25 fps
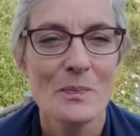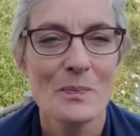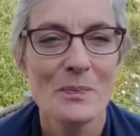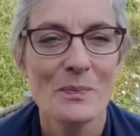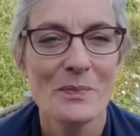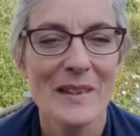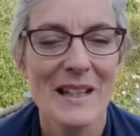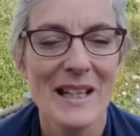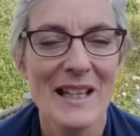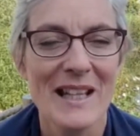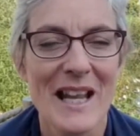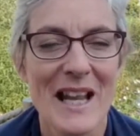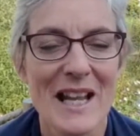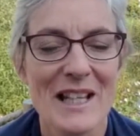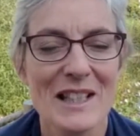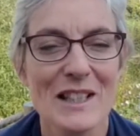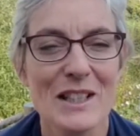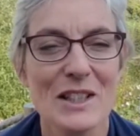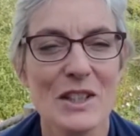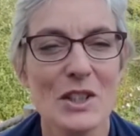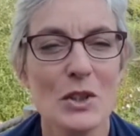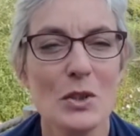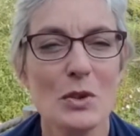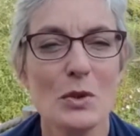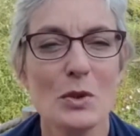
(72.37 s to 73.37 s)
in
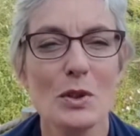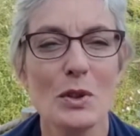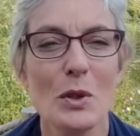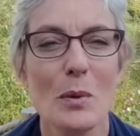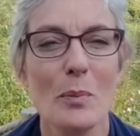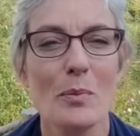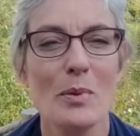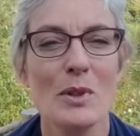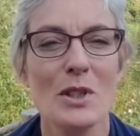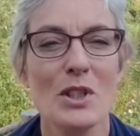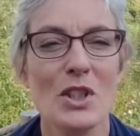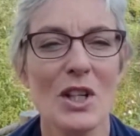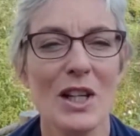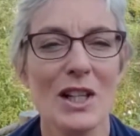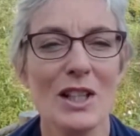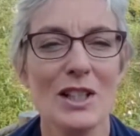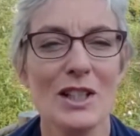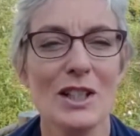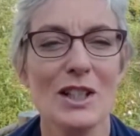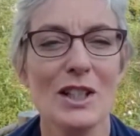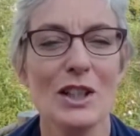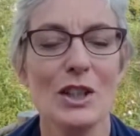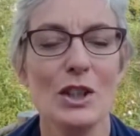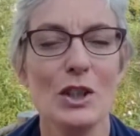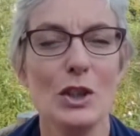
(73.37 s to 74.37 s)
essence, you stop
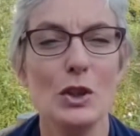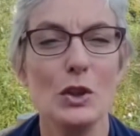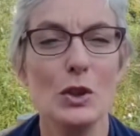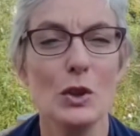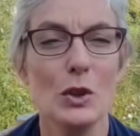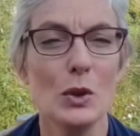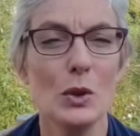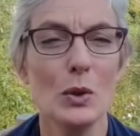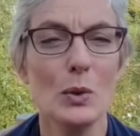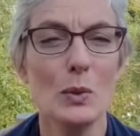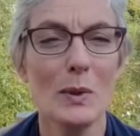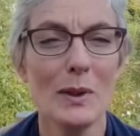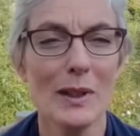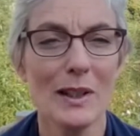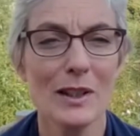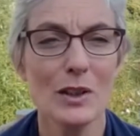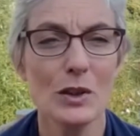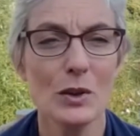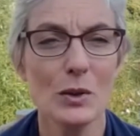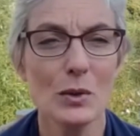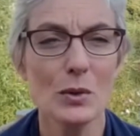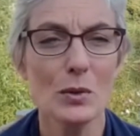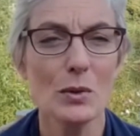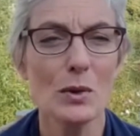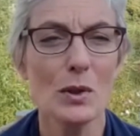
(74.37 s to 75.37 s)
projecting you,
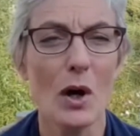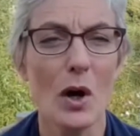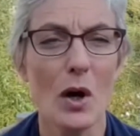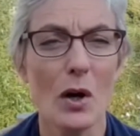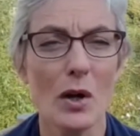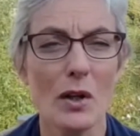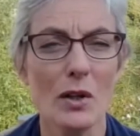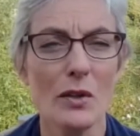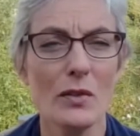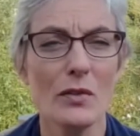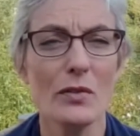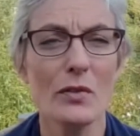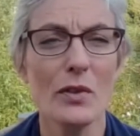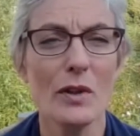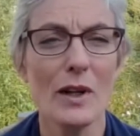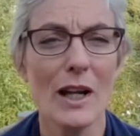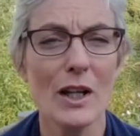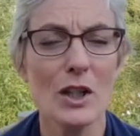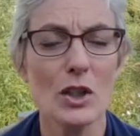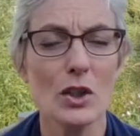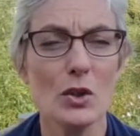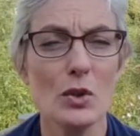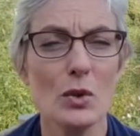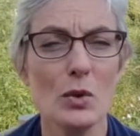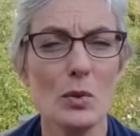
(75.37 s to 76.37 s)
your life
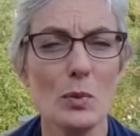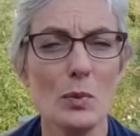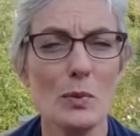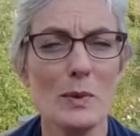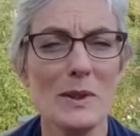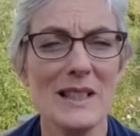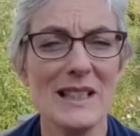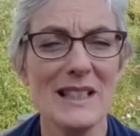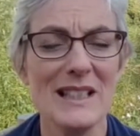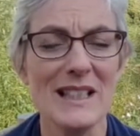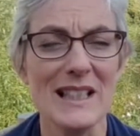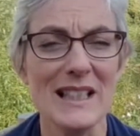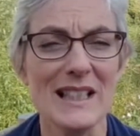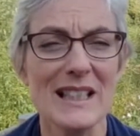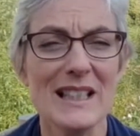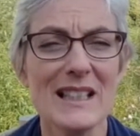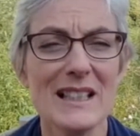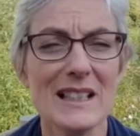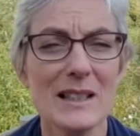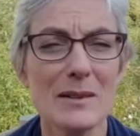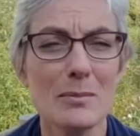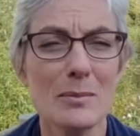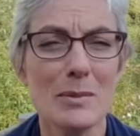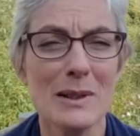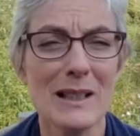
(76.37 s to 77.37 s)
as you see it
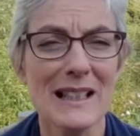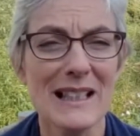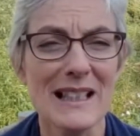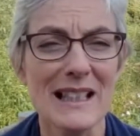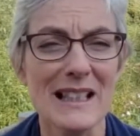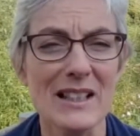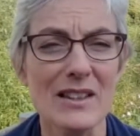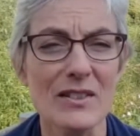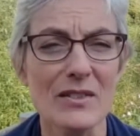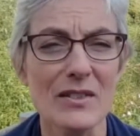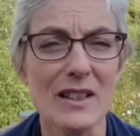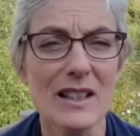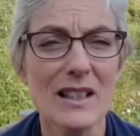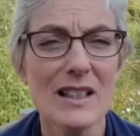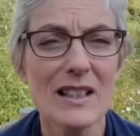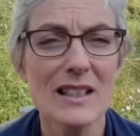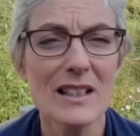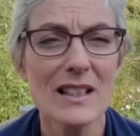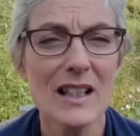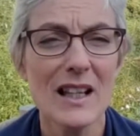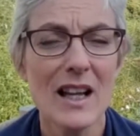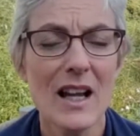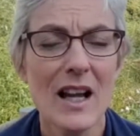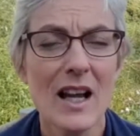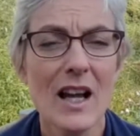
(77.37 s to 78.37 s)
and believe it,
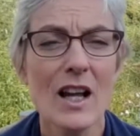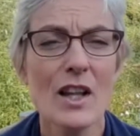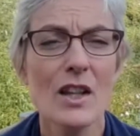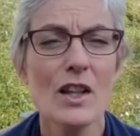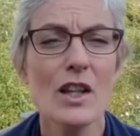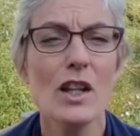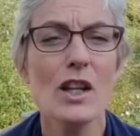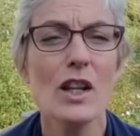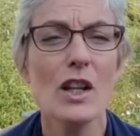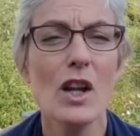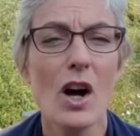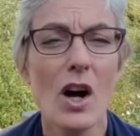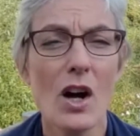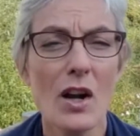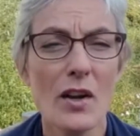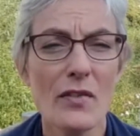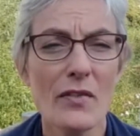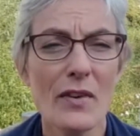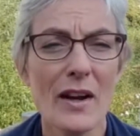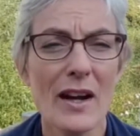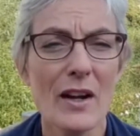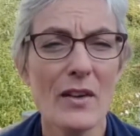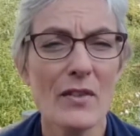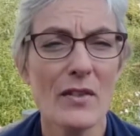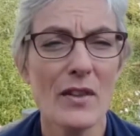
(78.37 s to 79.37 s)
the life
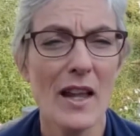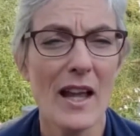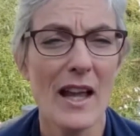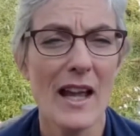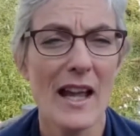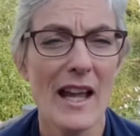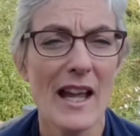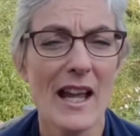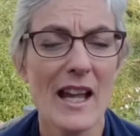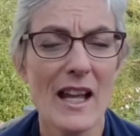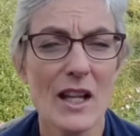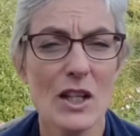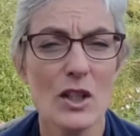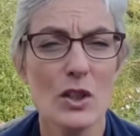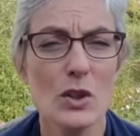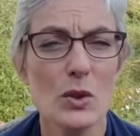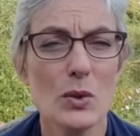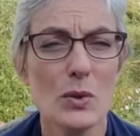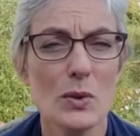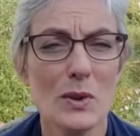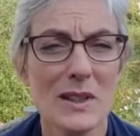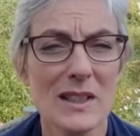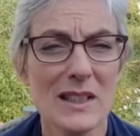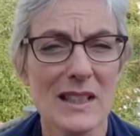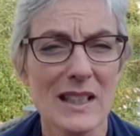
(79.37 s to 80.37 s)
out there as you
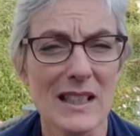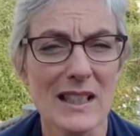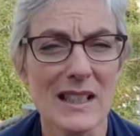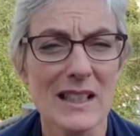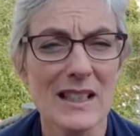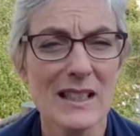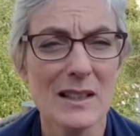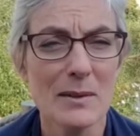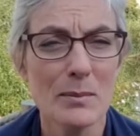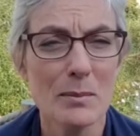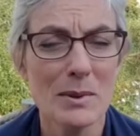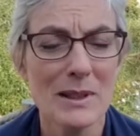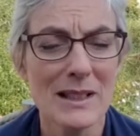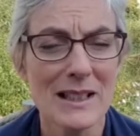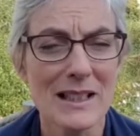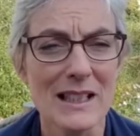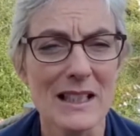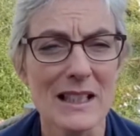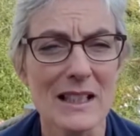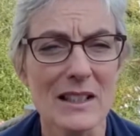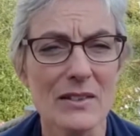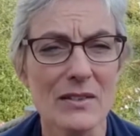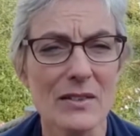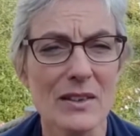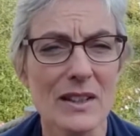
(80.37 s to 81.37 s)
see it and
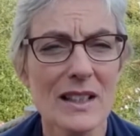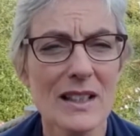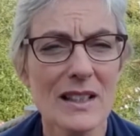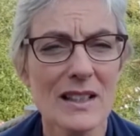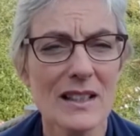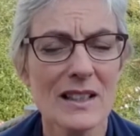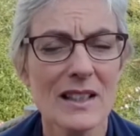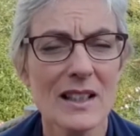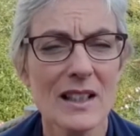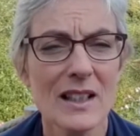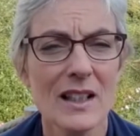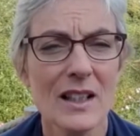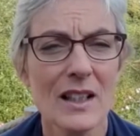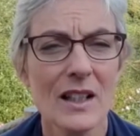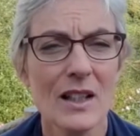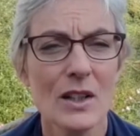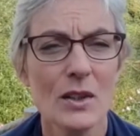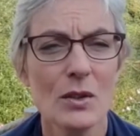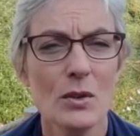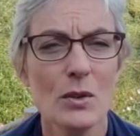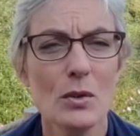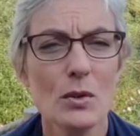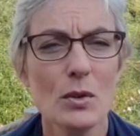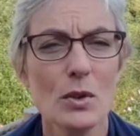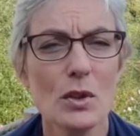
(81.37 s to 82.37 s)
believe it,
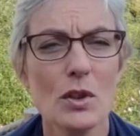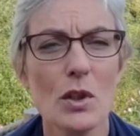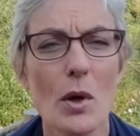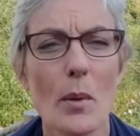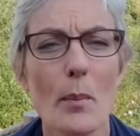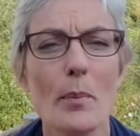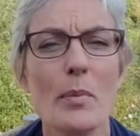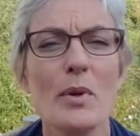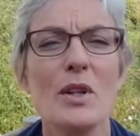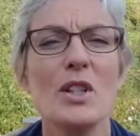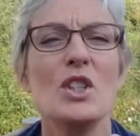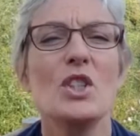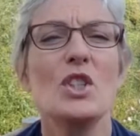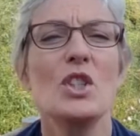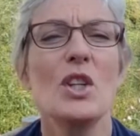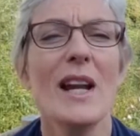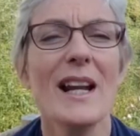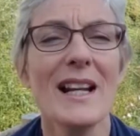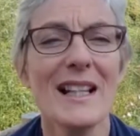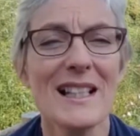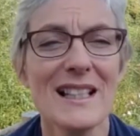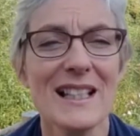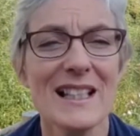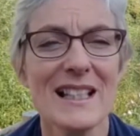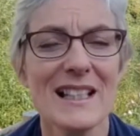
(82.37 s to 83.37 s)
you stop
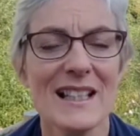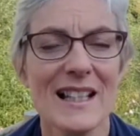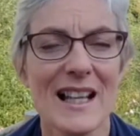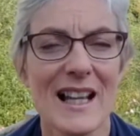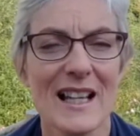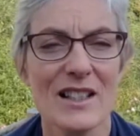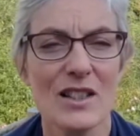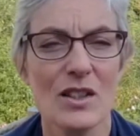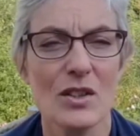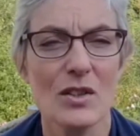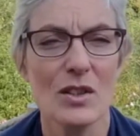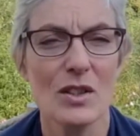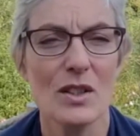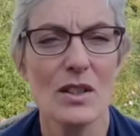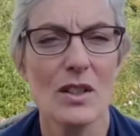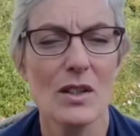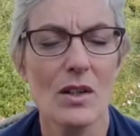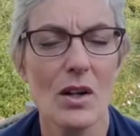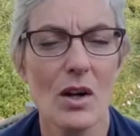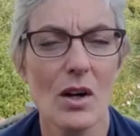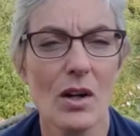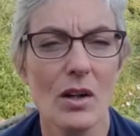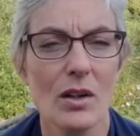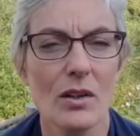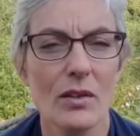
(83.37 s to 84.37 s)
projecting that onto
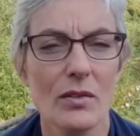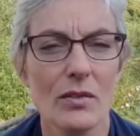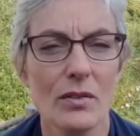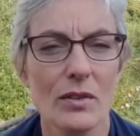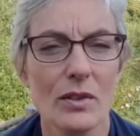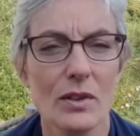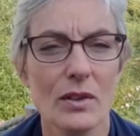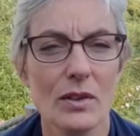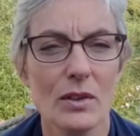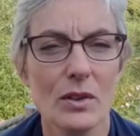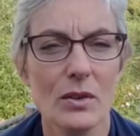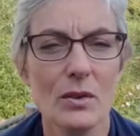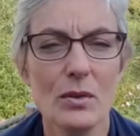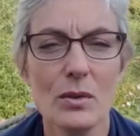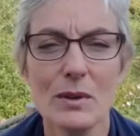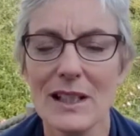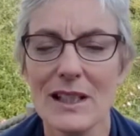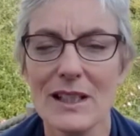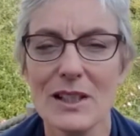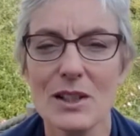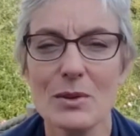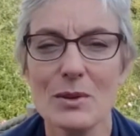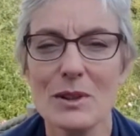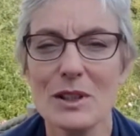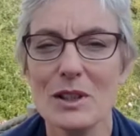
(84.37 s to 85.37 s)
life. You
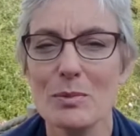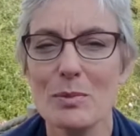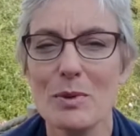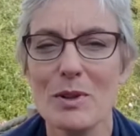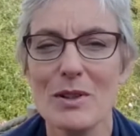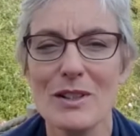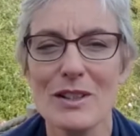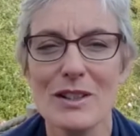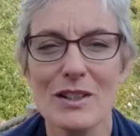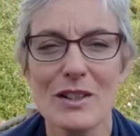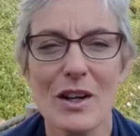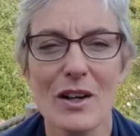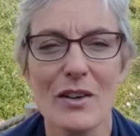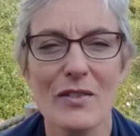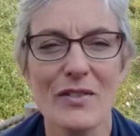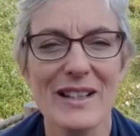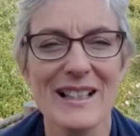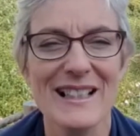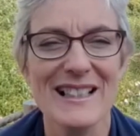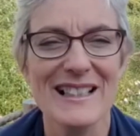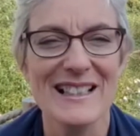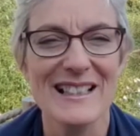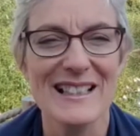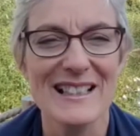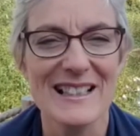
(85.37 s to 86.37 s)
get to experience life
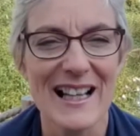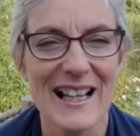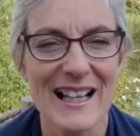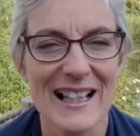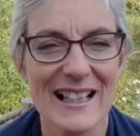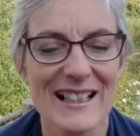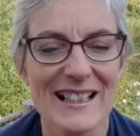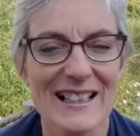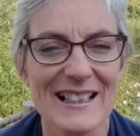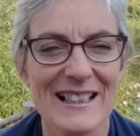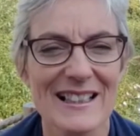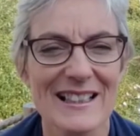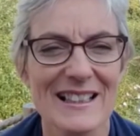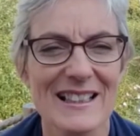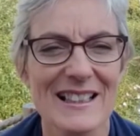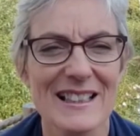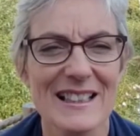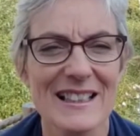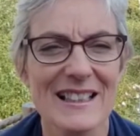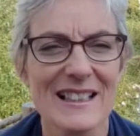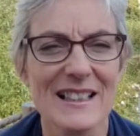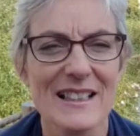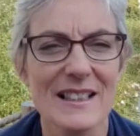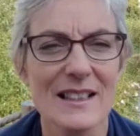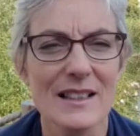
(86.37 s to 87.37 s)
exactly as
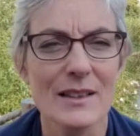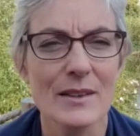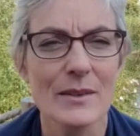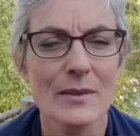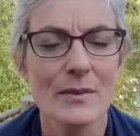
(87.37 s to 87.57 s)
it is.